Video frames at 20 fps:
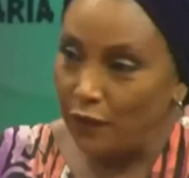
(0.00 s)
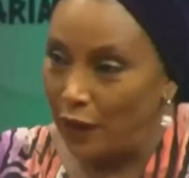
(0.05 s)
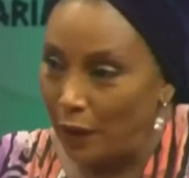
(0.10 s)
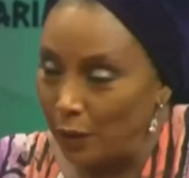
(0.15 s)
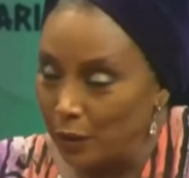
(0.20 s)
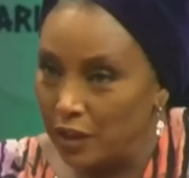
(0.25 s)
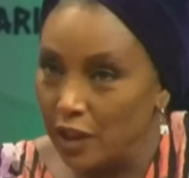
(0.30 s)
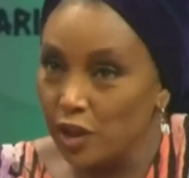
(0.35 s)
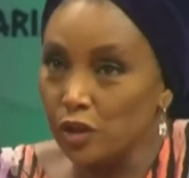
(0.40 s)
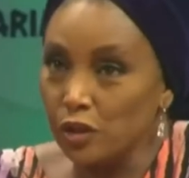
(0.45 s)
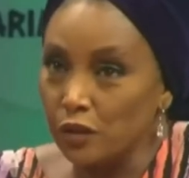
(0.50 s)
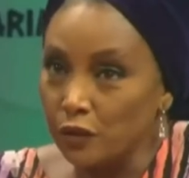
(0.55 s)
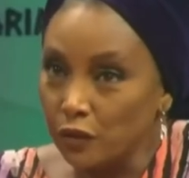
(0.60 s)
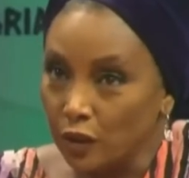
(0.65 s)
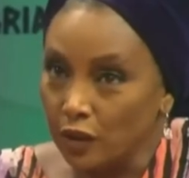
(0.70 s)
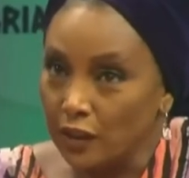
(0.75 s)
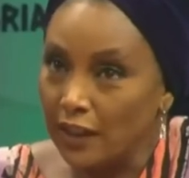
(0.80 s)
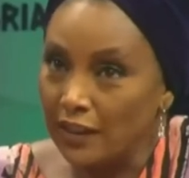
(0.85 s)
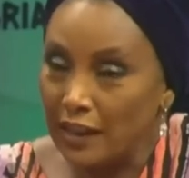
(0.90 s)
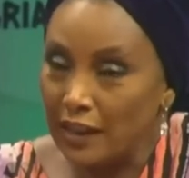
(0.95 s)
set the
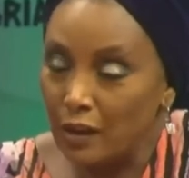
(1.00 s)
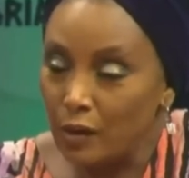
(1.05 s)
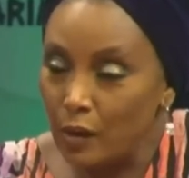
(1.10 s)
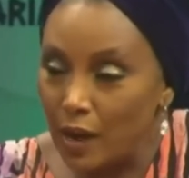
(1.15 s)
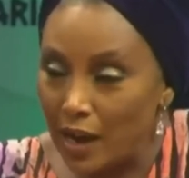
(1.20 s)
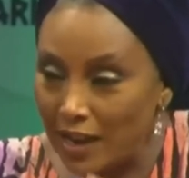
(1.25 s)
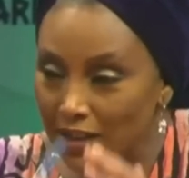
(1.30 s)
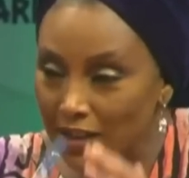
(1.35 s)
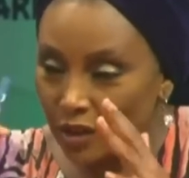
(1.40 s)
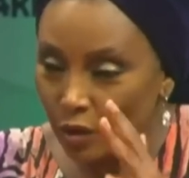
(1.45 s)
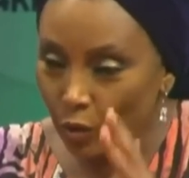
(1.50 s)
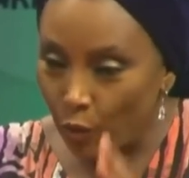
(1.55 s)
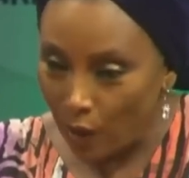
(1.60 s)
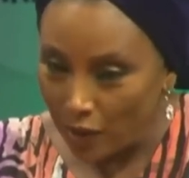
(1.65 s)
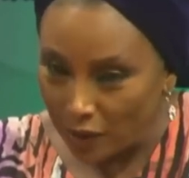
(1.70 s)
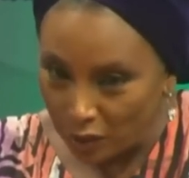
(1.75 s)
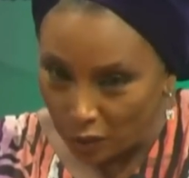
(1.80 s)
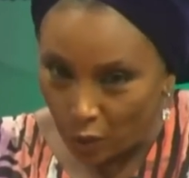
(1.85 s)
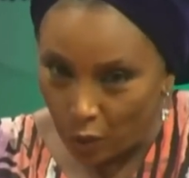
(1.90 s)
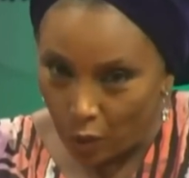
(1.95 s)
foundation for that, I'll ask
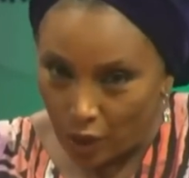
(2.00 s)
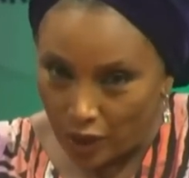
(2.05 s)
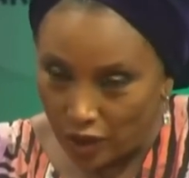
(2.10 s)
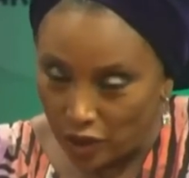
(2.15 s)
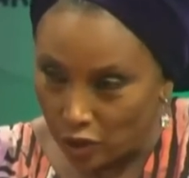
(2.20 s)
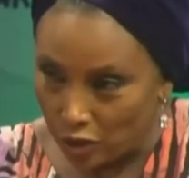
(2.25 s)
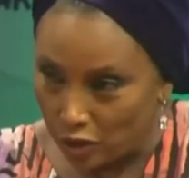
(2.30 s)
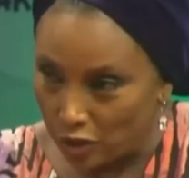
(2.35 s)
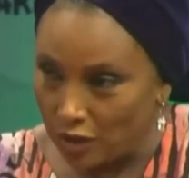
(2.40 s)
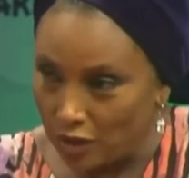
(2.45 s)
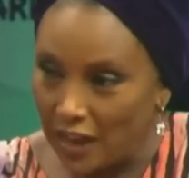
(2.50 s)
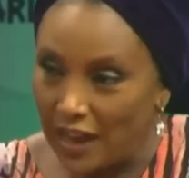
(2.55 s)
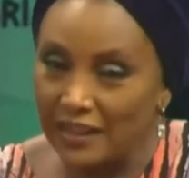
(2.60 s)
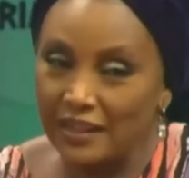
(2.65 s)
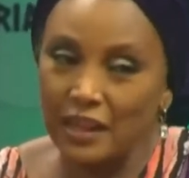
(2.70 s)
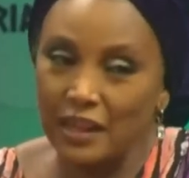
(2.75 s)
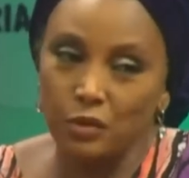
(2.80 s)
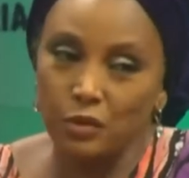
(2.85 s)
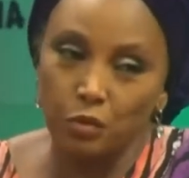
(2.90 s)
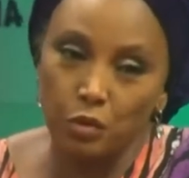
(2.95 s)
one
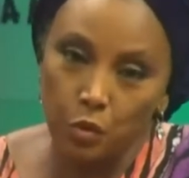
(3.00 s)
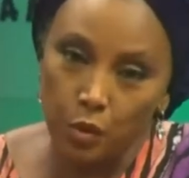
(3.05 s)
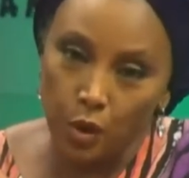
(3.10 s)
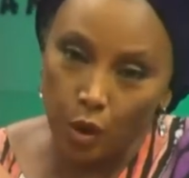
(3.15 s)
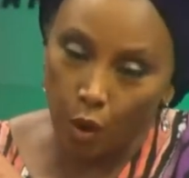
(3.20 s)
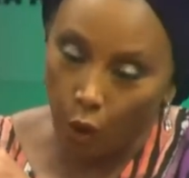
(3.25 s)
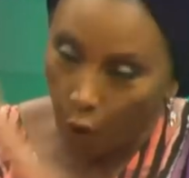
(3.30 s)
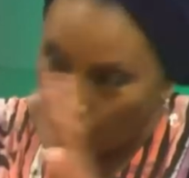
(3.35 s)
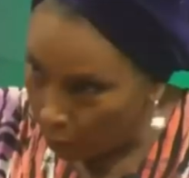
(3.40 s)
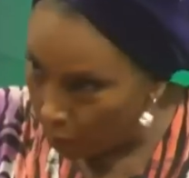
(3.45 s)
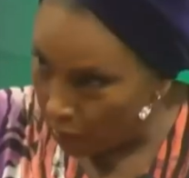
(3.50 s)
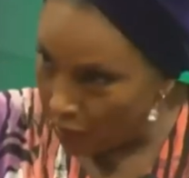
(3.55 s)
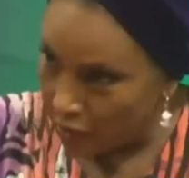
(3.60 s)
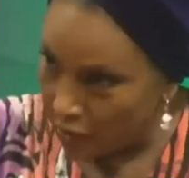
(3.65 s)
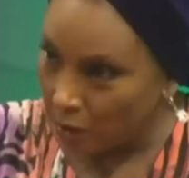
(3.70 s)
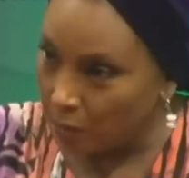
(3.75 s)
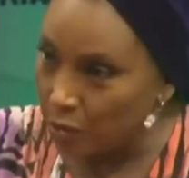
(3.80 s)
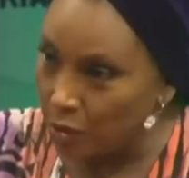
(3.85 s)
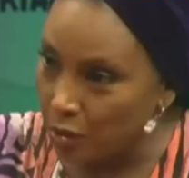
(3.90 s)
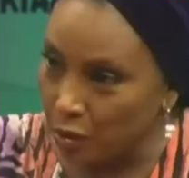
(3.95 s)
question and then we will
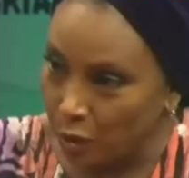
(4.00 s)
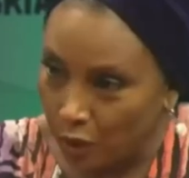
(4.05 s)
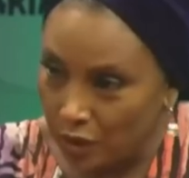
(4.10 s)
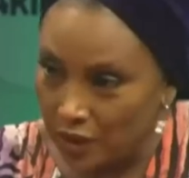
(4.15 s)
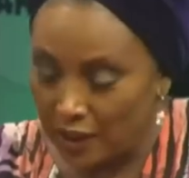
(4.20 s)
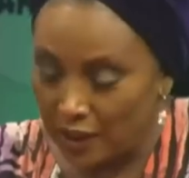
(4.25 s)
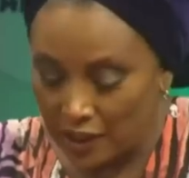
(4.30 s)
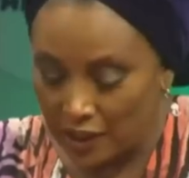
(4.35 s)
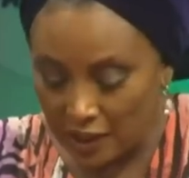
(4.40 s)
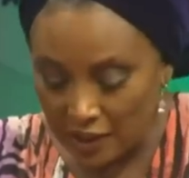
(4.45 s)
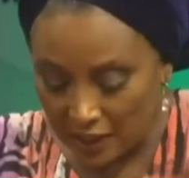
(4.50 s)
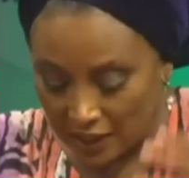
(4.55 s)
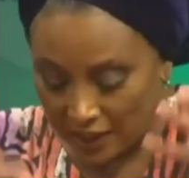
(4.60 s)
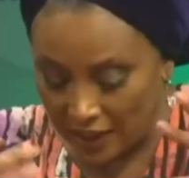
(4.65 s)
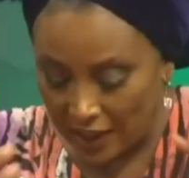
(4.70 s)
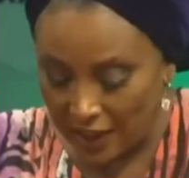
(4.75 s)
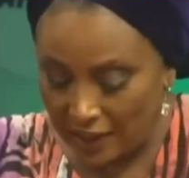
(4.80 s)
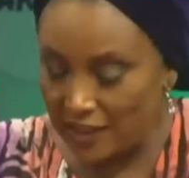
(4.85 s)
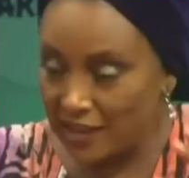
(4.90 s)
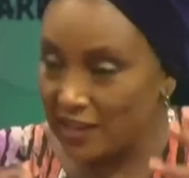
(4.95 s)
open it up to the audience,
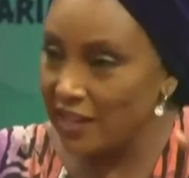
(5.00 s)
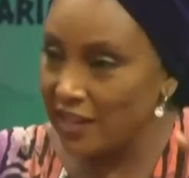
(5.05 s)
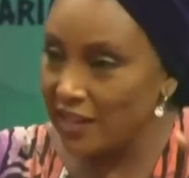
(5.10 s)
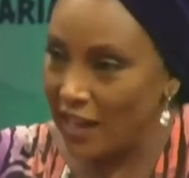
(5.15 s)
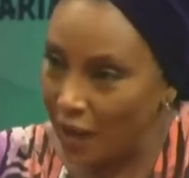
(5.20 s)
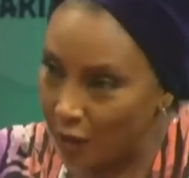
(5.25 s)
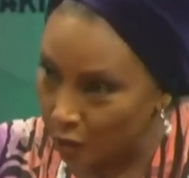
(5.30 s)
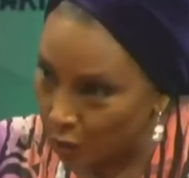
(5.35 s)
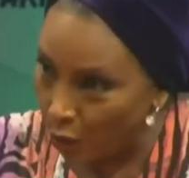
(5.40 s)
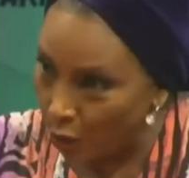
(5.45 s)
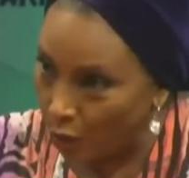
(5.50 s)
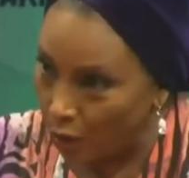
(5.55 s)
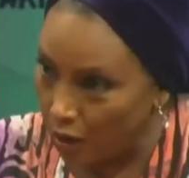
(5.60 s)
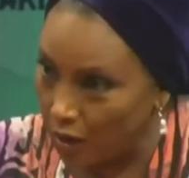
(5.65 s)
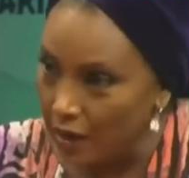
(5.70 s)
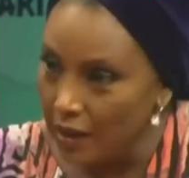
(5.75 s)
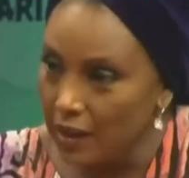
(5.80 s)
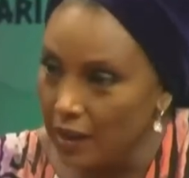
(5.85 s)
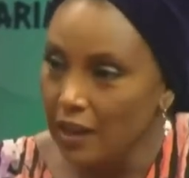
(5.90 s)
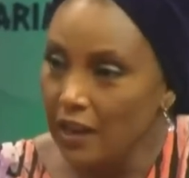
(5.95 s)
because again, it's a town
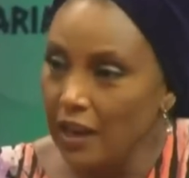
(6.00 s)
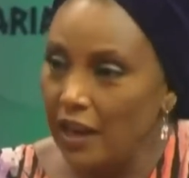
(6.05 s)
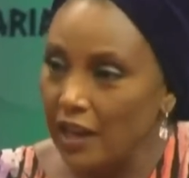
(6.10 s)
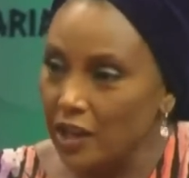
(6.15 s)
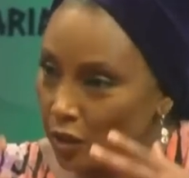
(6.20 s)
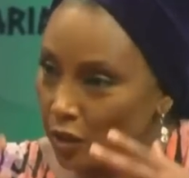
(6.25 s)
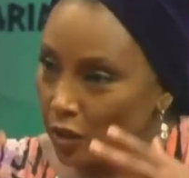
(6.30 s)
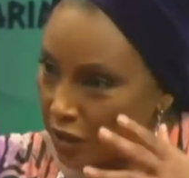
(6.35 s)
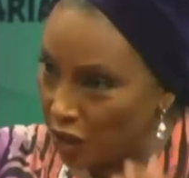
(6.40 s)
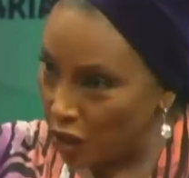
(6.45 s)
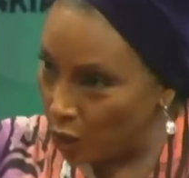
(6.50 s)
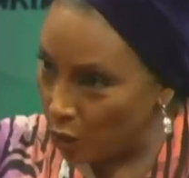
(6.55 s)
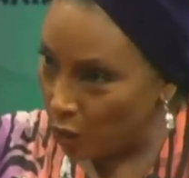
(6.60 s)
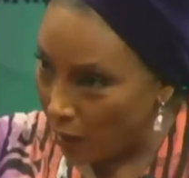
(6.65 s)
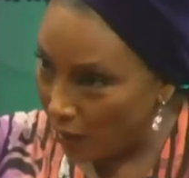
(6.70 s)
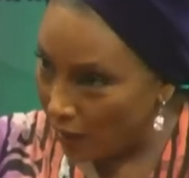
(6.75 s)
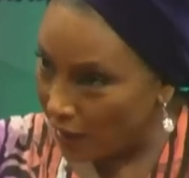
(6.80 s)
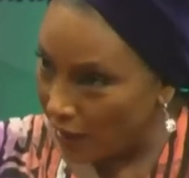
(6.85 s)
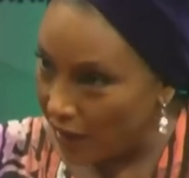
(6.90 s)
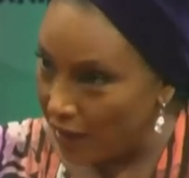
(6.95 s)
hall. It's not a
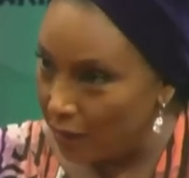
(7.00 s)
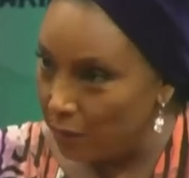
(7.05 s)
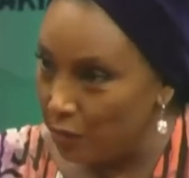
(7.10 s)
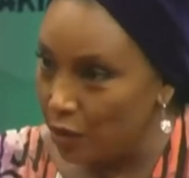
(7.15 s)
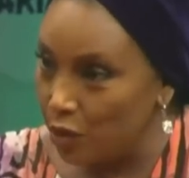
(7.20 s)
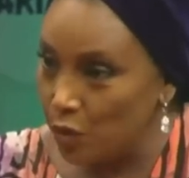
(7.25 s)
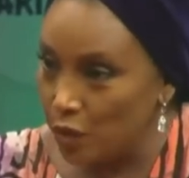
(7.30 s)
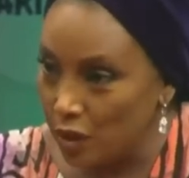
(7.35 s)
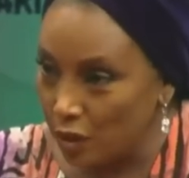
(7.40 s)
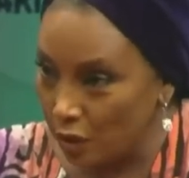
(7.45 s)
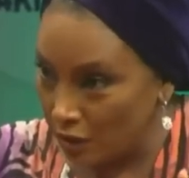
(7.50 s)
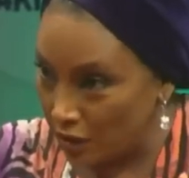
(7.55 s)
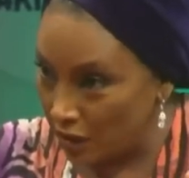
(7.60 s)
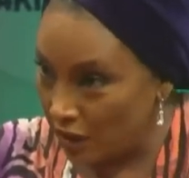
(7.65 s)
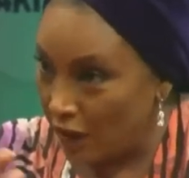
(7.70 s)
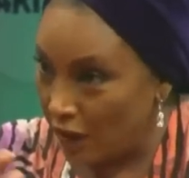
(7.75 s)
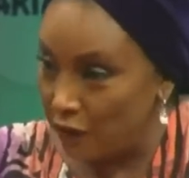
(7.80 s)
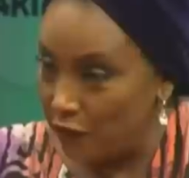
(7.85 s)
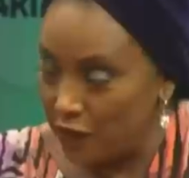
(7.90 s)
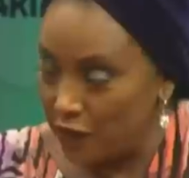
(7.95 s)
Q&A between
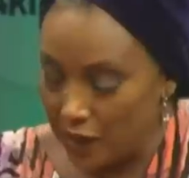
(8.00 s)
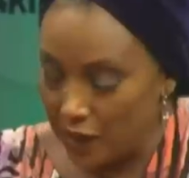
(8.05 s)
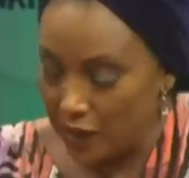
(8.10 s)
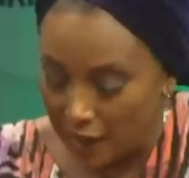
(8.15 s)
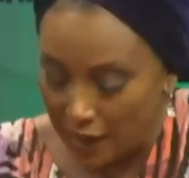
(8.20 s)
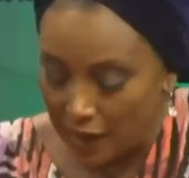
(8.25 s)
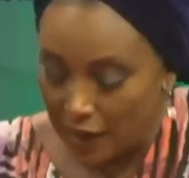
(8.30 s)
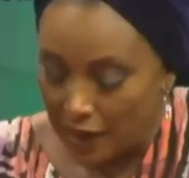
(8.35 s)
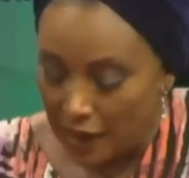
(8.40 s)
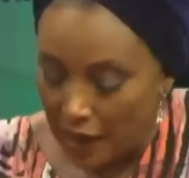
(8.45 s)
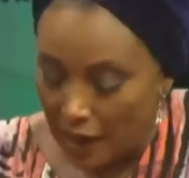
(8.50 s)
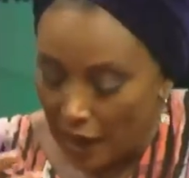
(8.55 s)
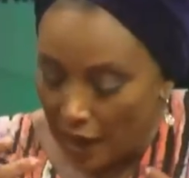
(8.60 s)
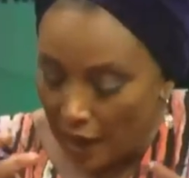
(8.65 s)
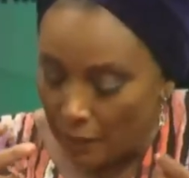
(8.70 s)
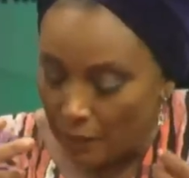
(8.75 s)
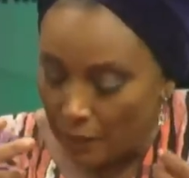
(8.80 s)
yourself and I.